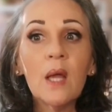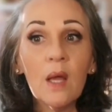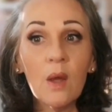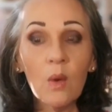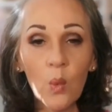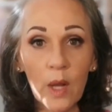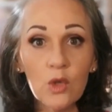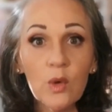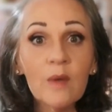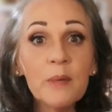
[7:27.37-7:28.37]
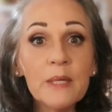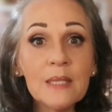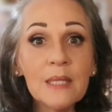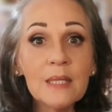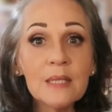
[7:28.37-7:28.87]
when you have a
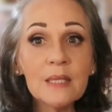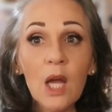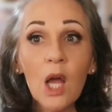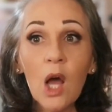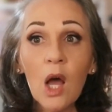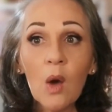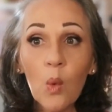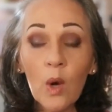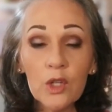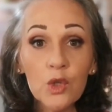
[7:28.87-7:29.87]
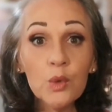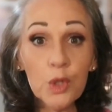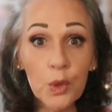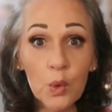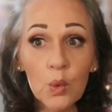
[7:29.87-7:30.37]
business, what you
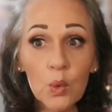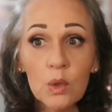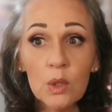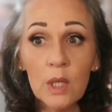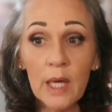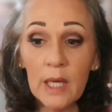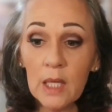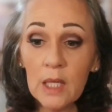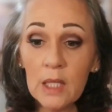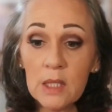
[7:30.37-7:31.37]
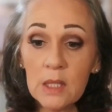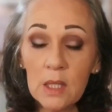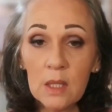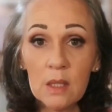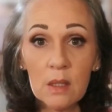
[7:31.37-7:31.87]
do is
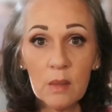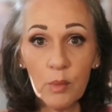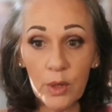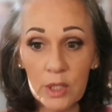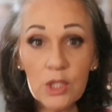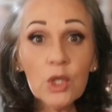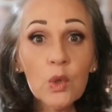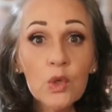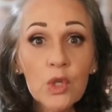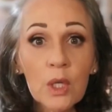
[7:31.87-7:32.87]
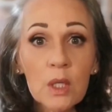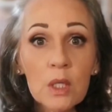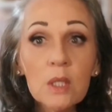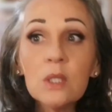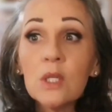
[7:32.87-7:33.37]
bring a solution
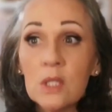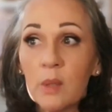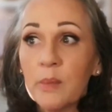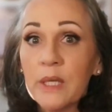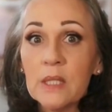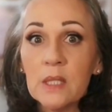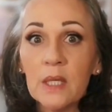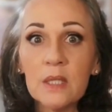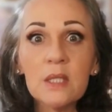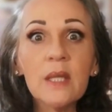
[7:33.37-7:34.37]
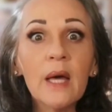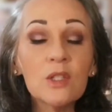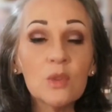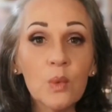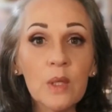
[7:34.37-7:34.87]
to somebody's needs. That
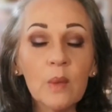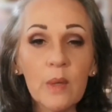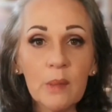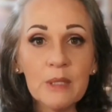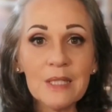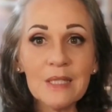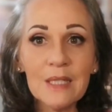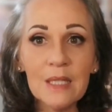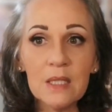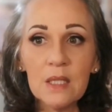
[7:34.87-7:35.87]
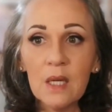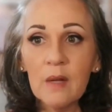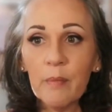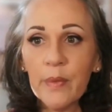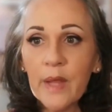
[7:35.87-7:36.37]
is really what a business is.
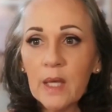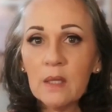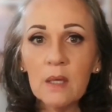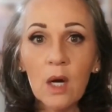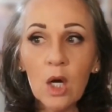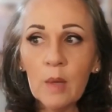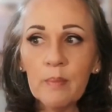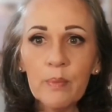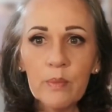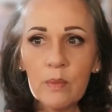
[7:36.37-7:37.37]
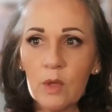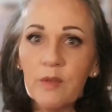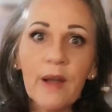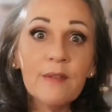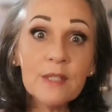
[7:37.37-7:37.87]
Like if
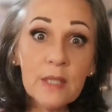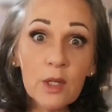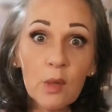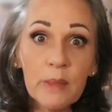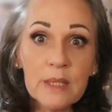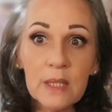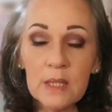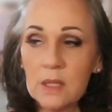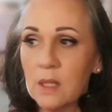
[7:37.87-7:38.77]
I have a sticker business,